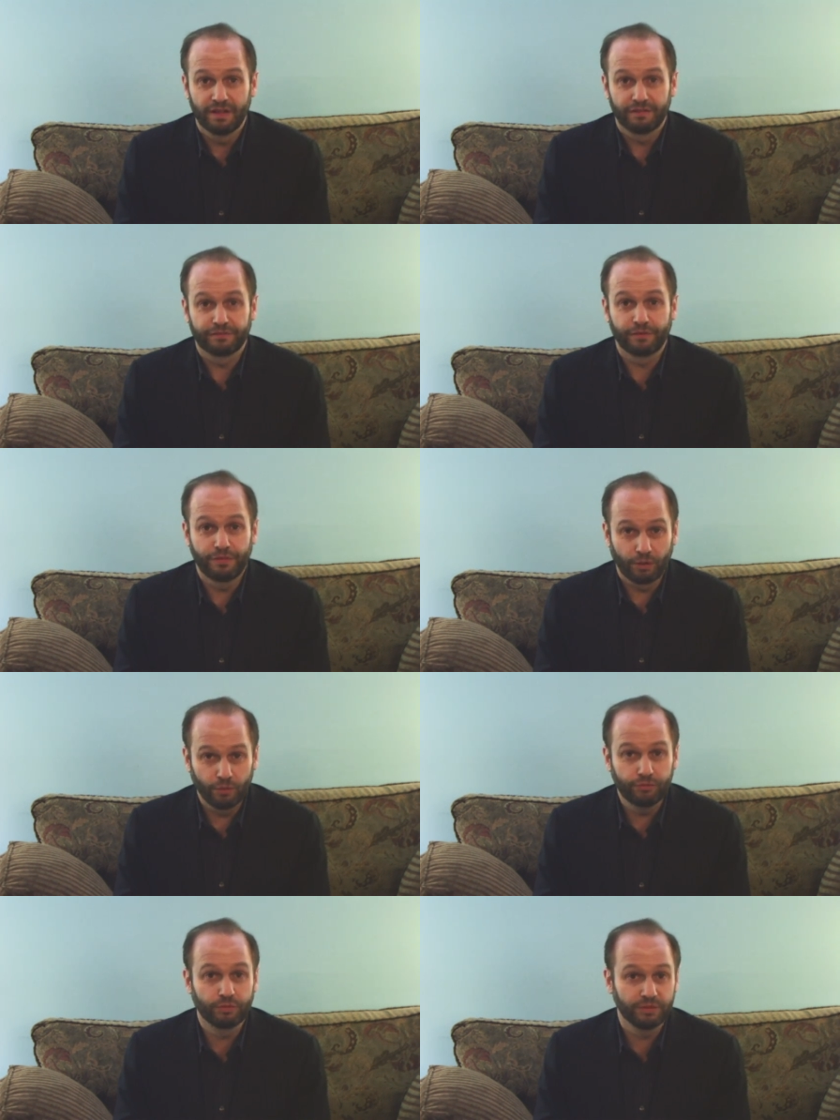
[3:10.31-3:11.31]
for
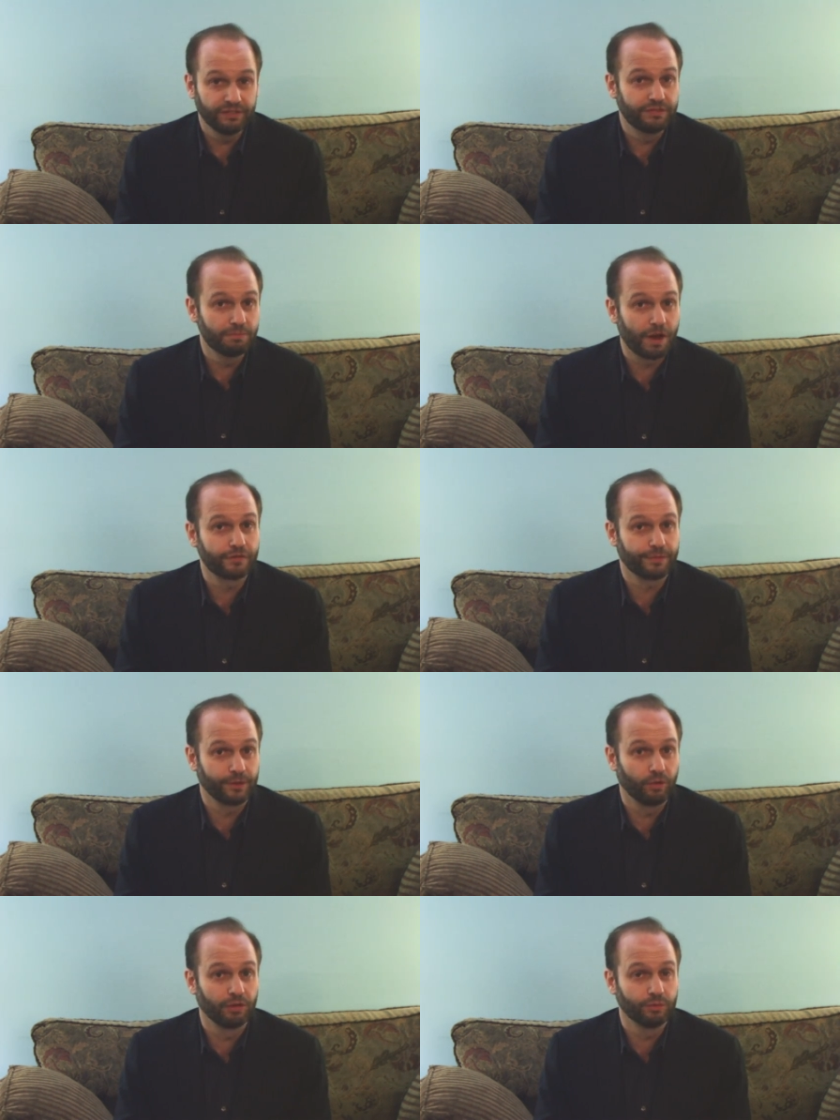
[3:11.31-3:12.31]
those who lived in
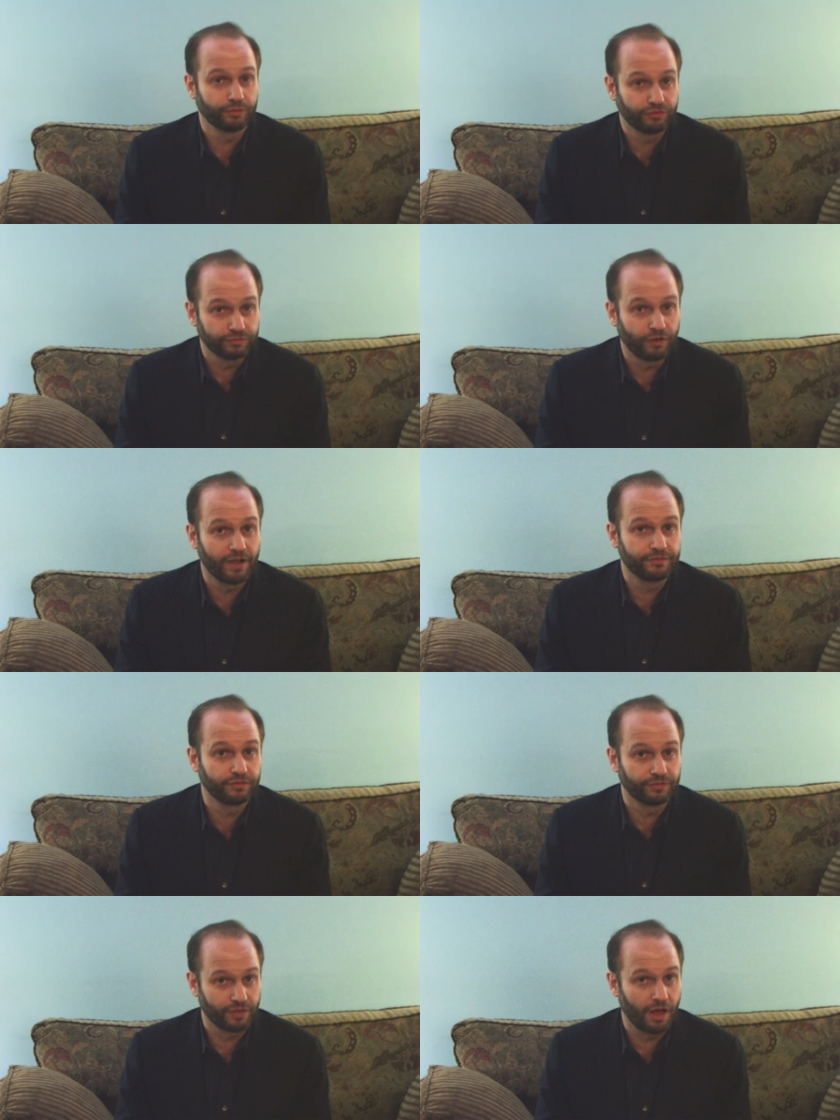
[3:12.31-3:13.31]
Montreal who were
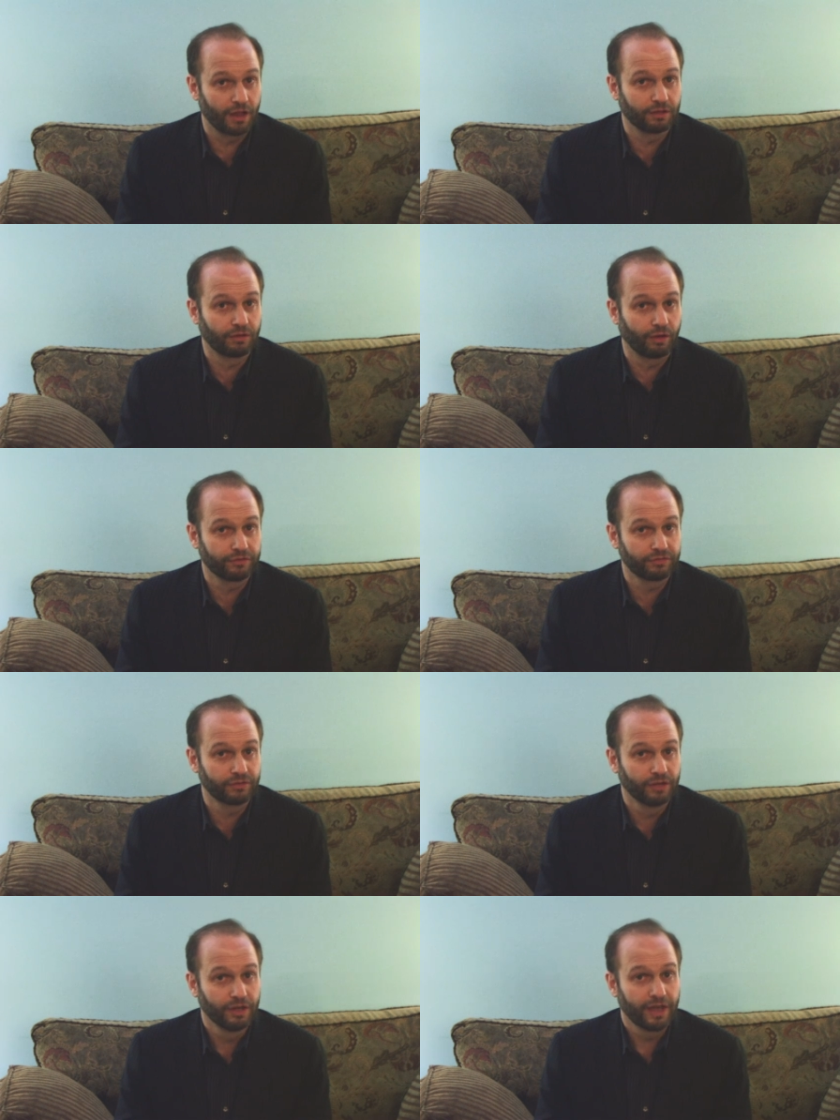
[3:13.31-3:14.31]
survivors of the Holocaust